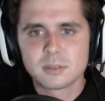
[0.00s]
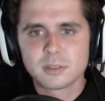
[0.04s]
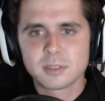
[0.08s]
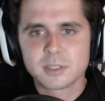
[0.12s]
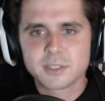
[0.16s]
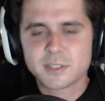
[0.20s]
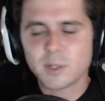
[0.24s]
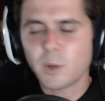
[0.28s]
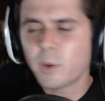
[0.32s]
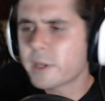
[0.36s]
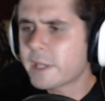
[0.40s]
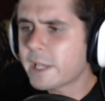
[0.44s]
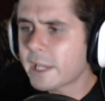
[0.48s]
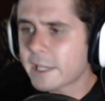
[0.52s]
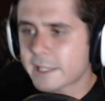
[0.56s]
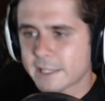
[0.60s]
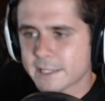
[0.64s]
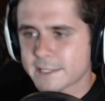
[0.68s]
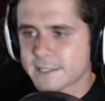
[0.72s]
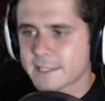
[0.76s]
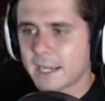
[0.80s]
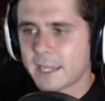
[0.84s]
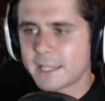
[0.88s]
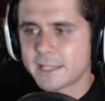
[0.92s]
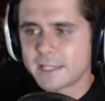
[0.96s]
Someone kick
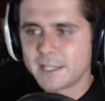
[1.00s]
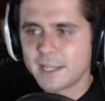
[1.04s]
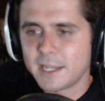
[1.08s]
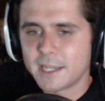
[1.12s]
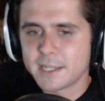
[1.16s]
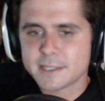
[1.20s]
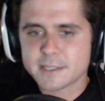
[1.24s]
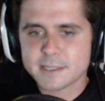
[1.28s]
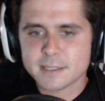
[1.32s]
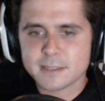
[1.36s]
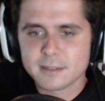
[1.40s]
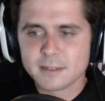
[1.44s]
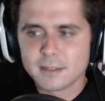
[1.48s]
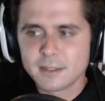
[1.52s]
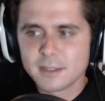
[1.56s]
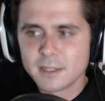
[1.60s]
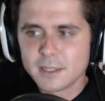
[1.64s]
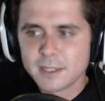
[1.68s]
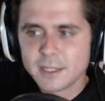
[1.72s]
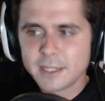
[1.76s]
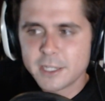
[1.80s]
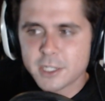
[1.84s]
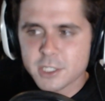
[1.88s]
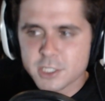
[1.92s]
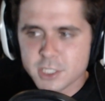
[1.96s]
this guy in the nuts.
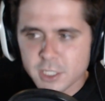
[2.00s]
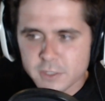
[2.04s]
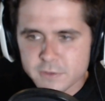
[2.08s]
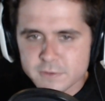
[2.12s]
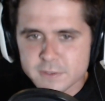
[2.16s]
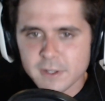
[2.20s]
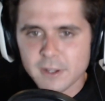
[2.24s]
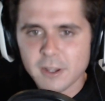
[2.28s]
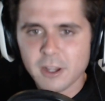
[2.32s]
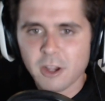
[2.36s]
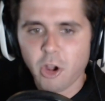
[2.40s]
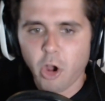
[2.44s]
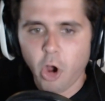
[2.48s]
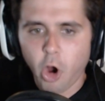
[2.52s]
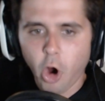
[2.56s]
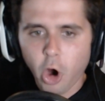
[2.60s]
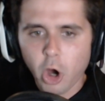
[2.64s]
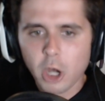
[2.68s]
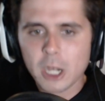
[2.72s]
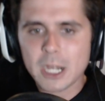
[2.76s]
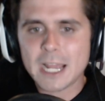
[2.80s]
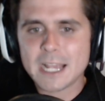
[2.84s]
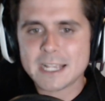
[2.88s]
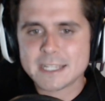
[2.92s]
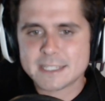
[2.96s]
He deserves a
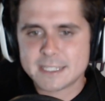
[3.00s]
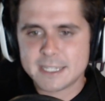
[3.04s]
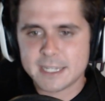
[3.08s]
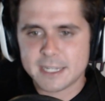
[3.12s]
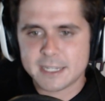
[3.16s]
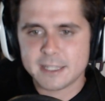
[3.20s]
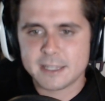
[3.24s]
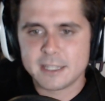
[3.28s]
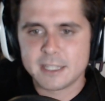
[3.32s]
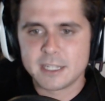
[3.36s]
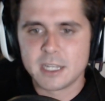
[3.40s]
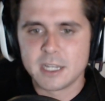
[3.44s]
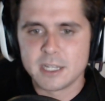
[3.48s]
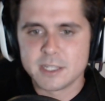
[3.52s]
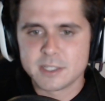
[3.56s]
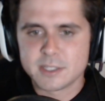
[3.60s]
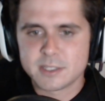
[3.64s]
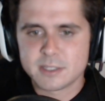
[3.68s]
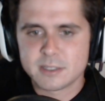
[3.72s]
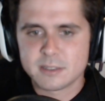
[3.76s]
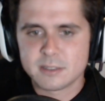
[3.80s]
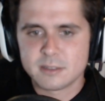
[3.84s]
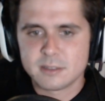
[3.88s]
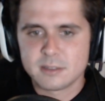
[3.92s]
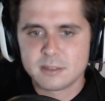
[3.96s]
hard-ass kick in the
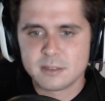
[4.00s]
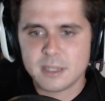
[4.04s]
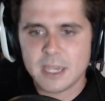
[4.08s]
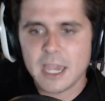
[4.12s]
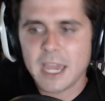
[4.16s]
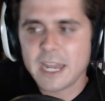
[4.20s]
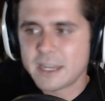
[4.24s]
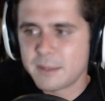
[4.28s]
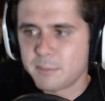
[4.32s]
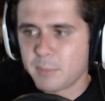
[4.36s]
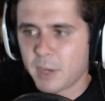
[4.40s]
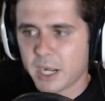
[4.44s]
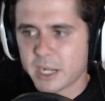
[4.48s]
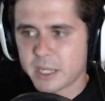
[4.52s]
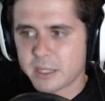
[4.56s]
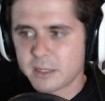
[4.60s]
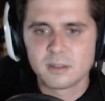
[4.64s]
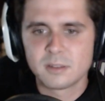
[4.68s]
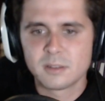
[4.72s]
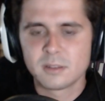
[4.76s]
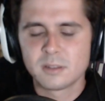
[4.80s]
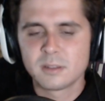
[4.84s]
nuts. Anybody.